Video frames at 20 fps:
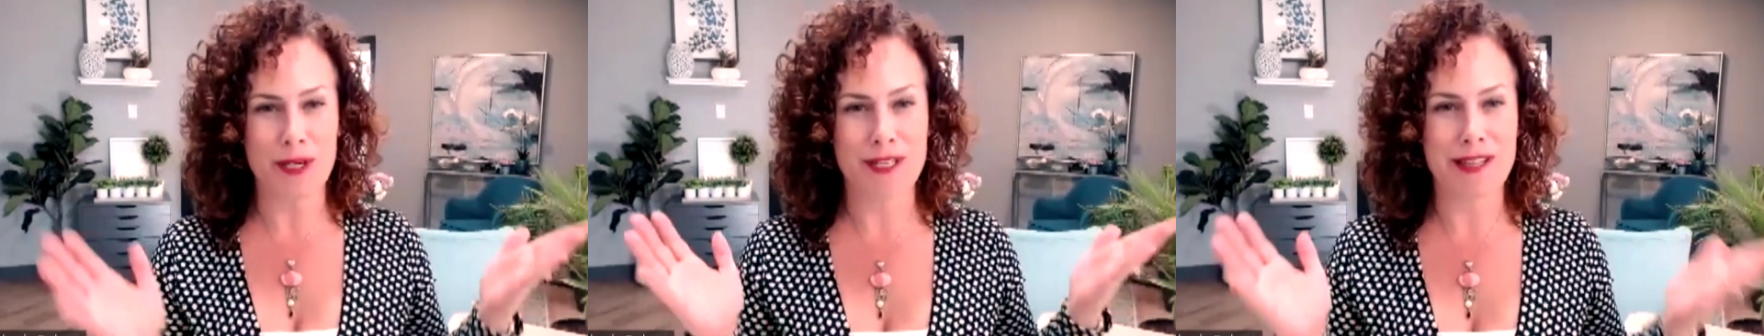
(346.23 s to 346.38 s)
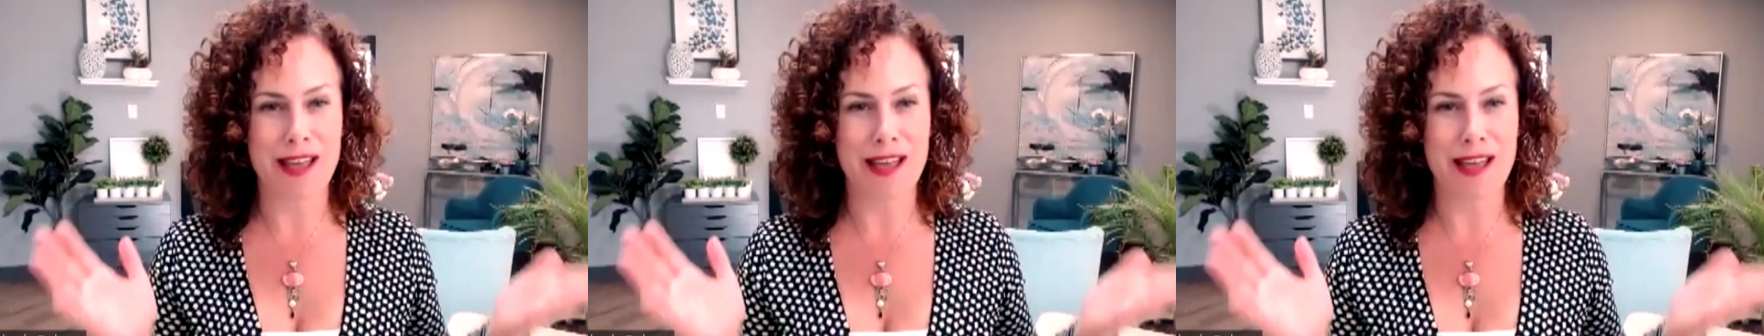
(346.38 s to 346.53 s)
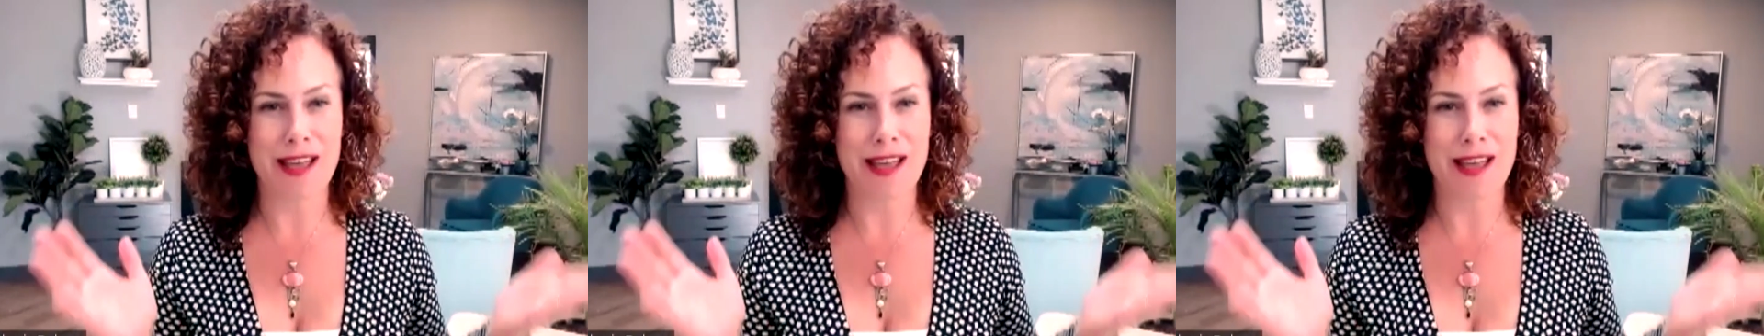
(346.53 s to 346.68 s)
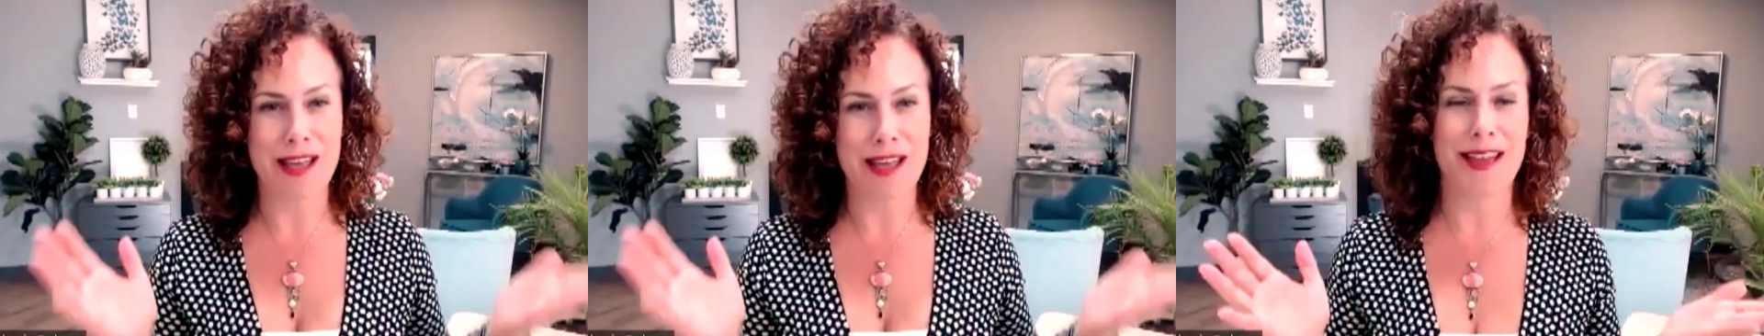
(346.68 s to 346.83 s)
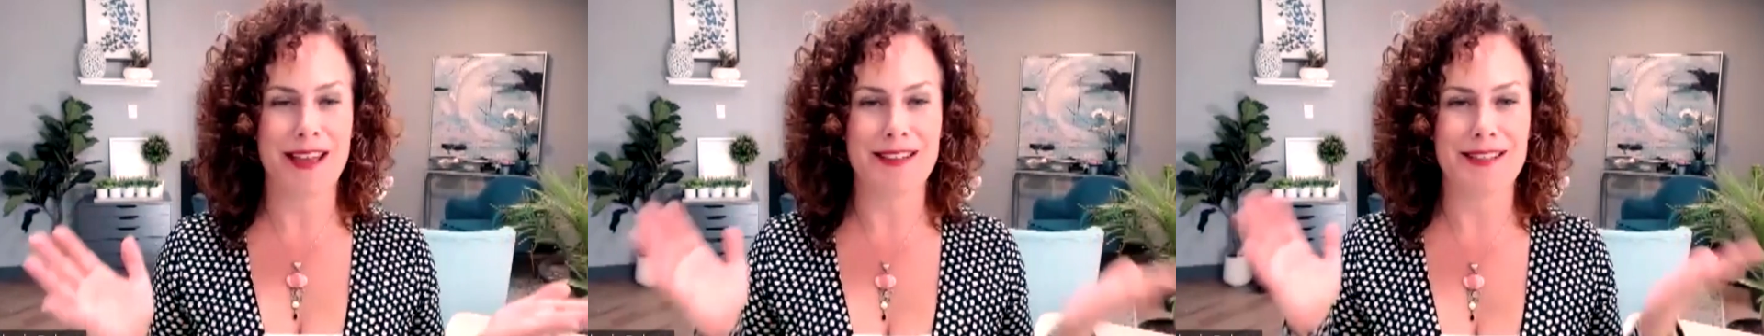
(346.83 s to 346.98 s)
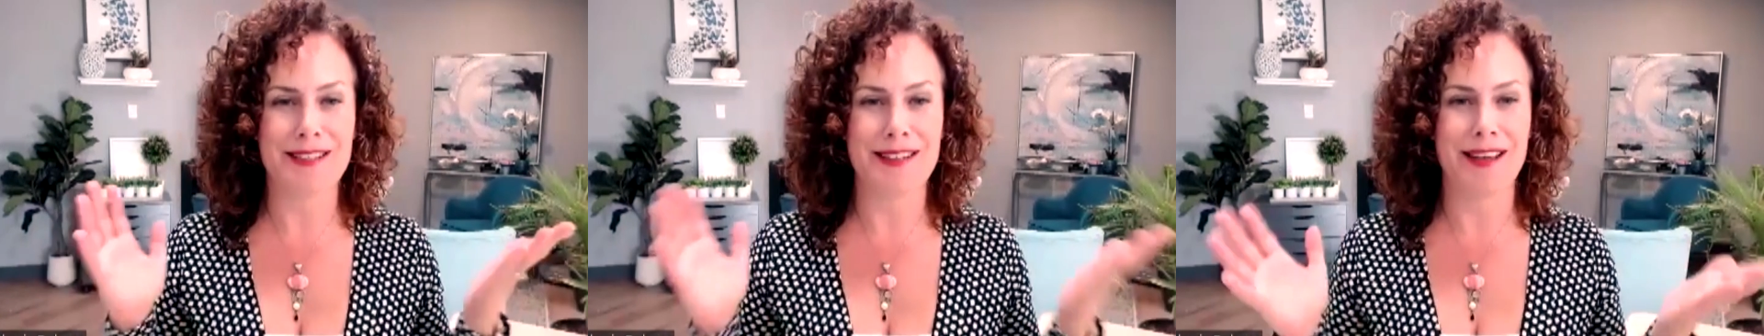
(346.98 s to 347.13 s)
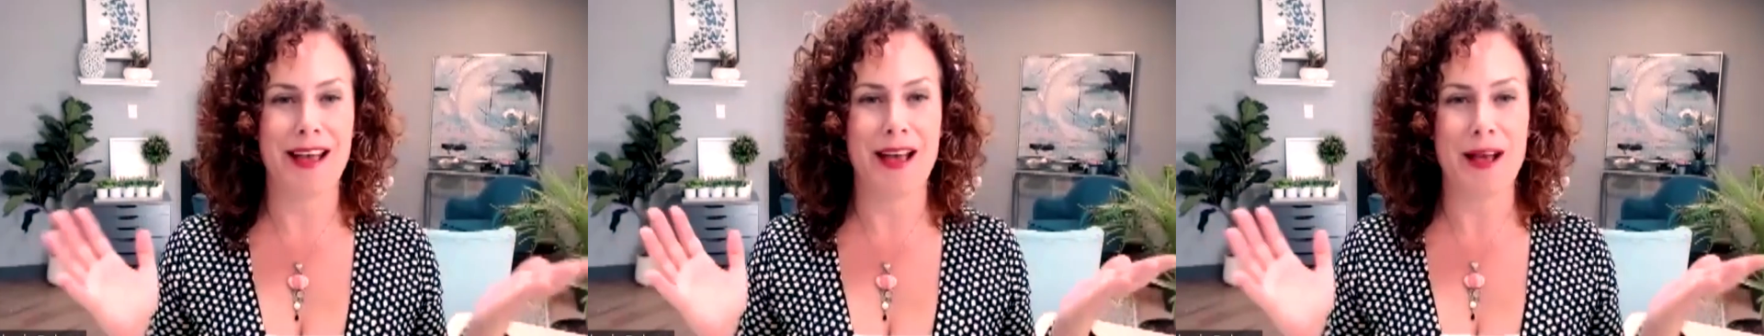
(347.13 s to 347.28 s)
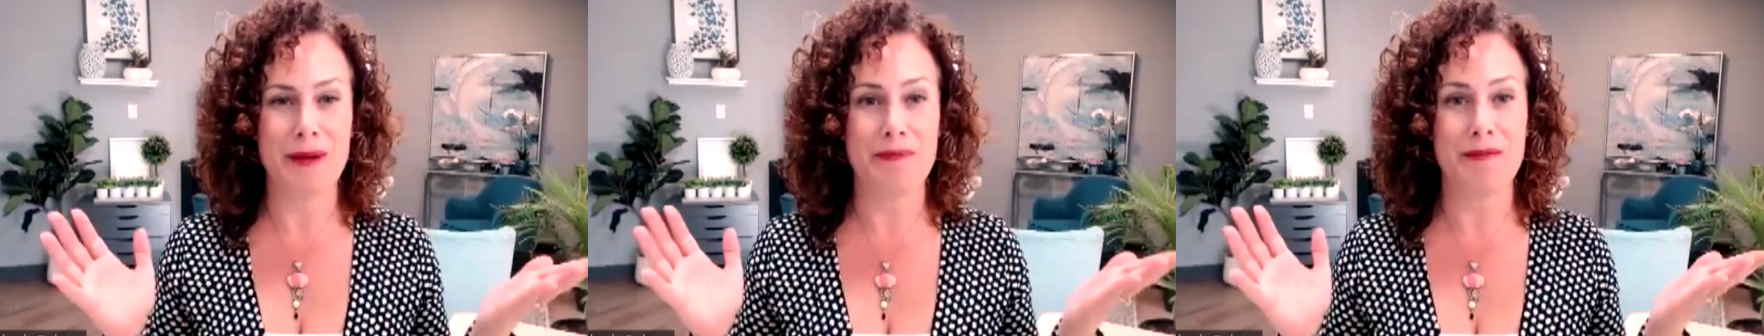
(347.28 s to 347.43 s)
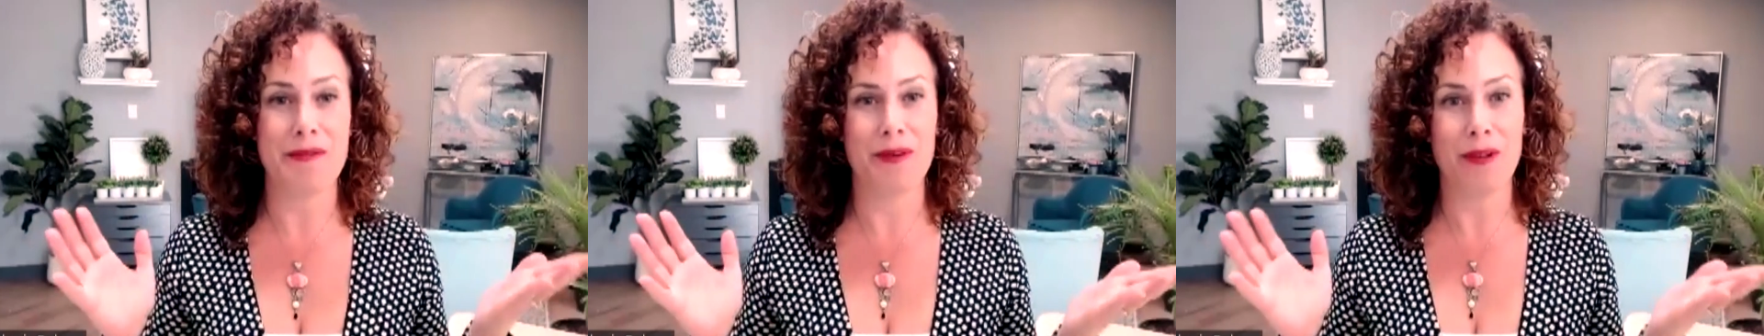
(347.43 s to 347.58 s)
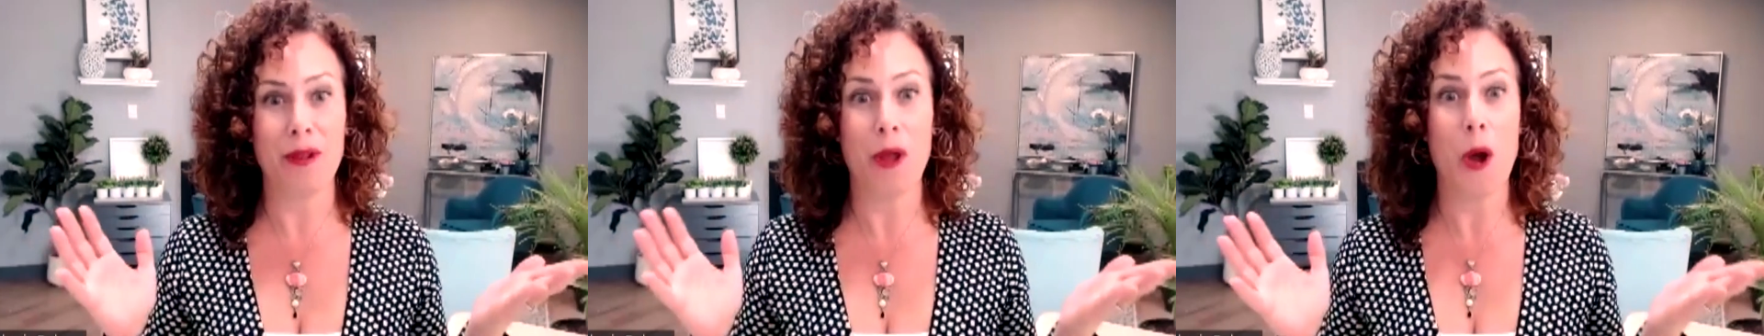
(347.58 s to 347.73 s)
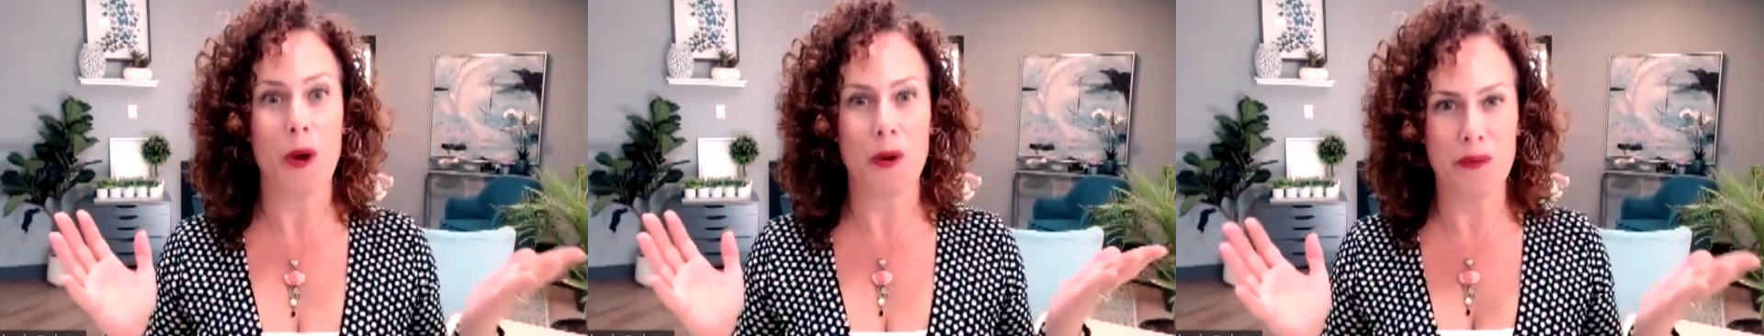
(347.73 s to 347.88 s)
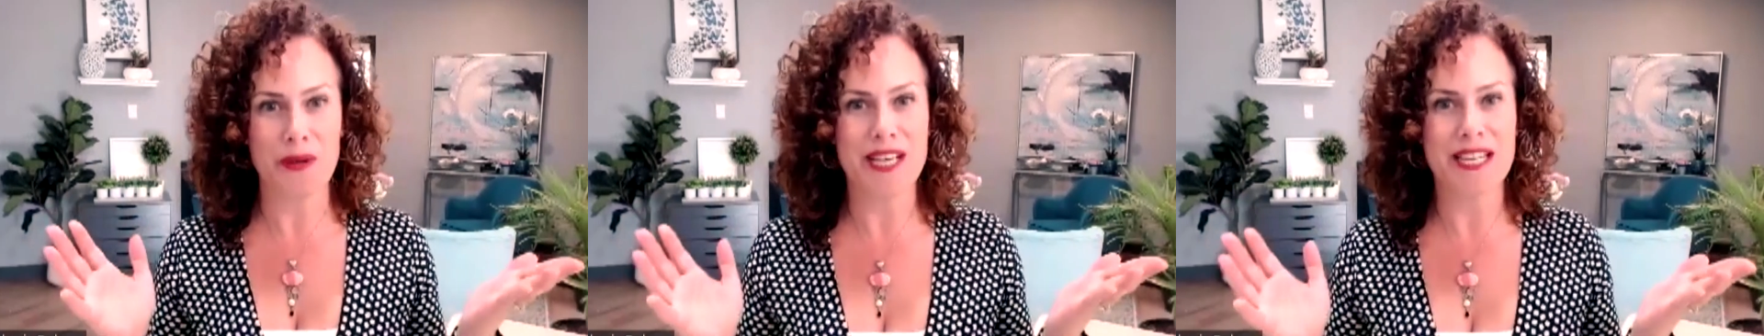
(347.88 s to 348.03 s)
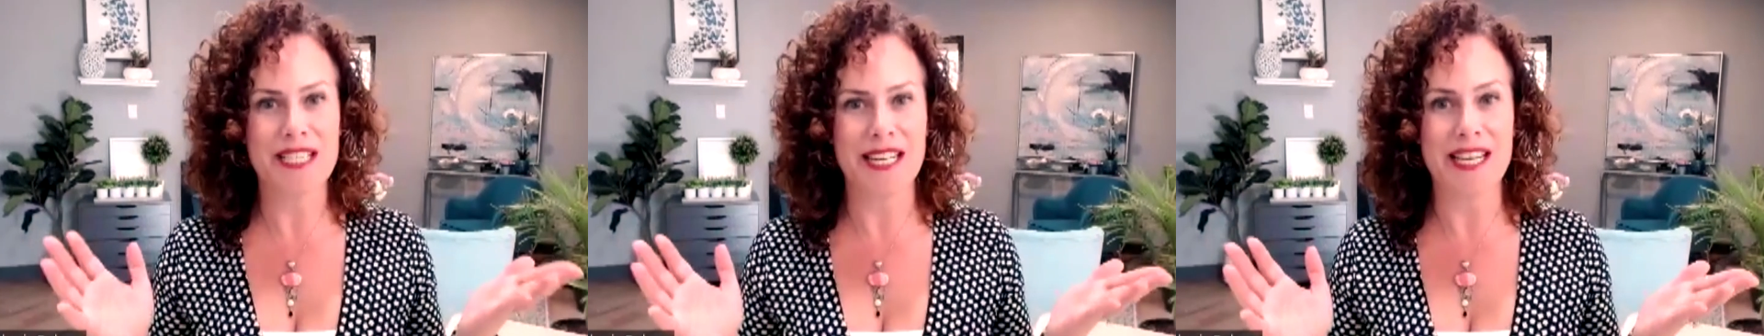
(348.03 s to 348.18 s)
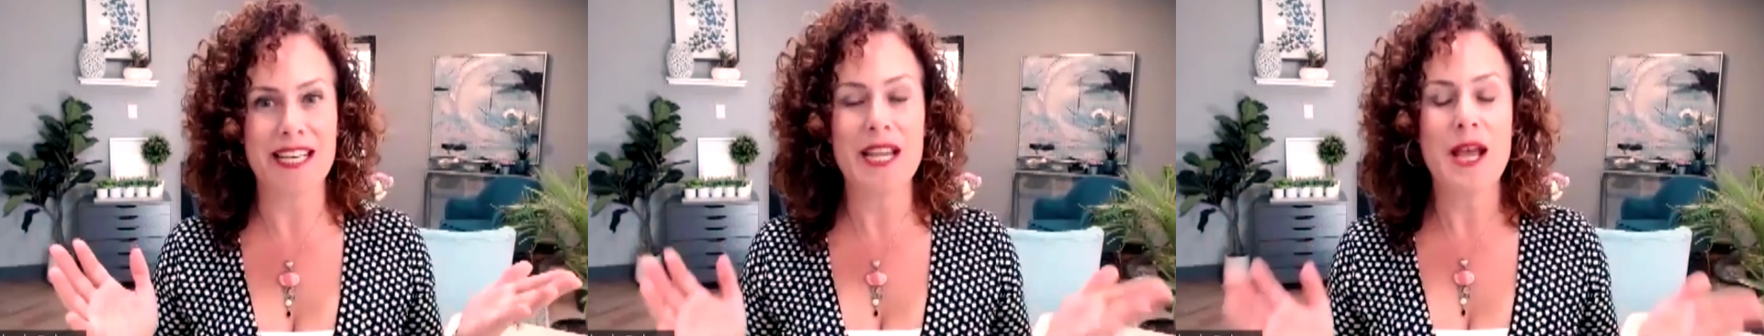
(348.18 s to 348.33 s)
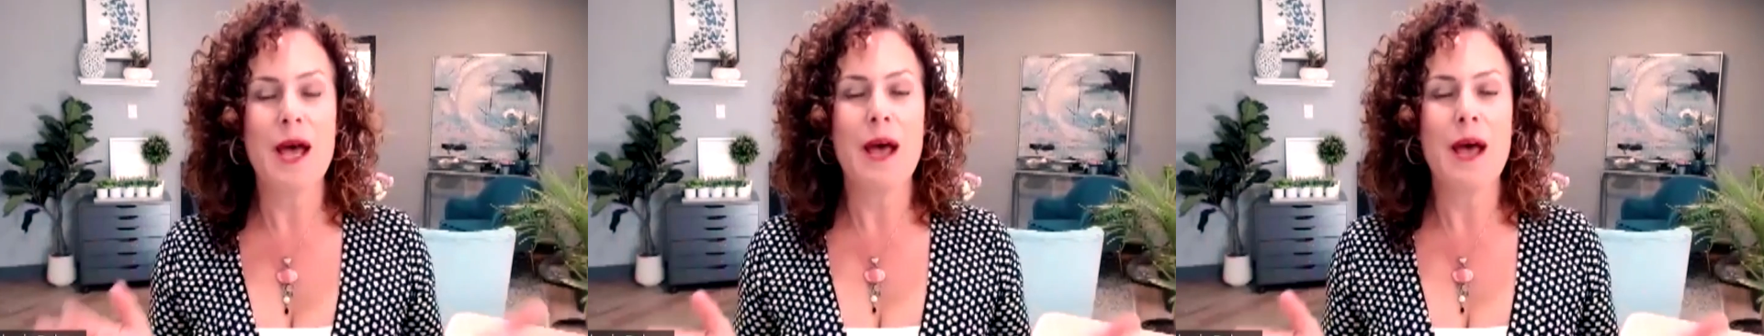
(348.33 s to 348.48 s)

that can get long-winded.